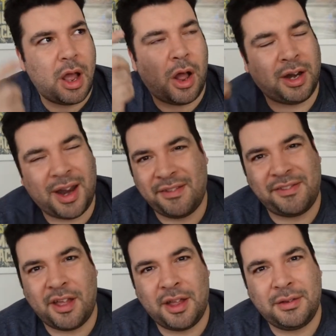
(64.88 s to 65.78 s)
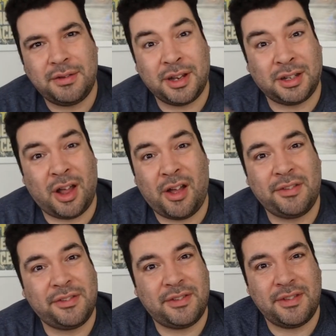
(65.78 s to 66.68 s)
Lesnar had
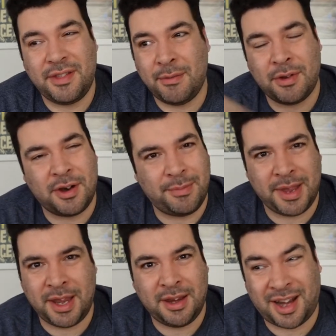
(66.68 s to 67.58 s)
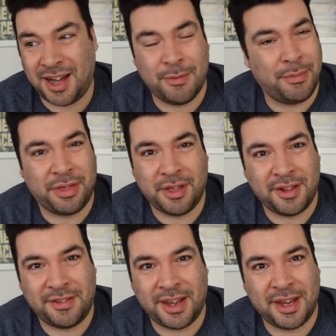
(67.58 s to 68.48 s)
lost, they were going to be like number
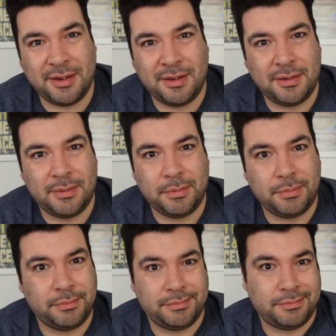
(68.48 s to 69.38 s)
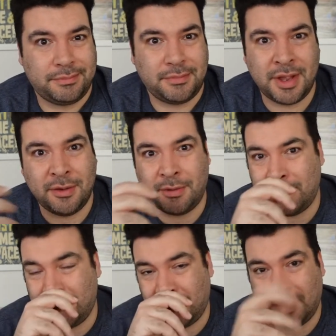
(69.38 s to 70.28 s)
30 in the
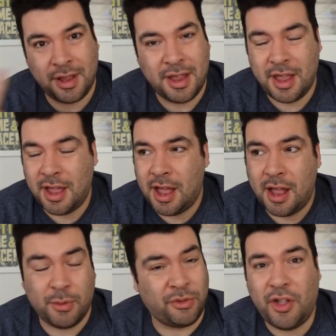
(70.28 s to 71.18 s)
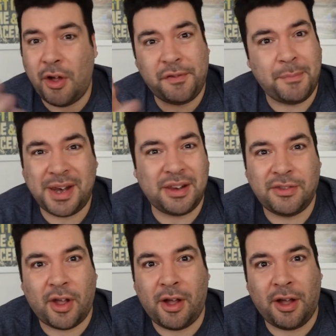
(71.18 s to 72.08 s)
Rumble. There was no Forbidden
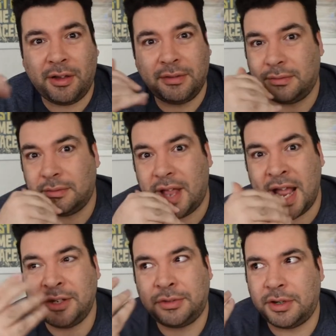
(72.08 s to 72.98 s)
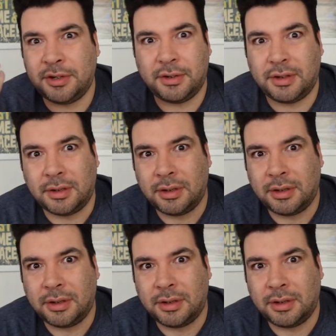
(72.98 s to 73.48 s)
Door entrant.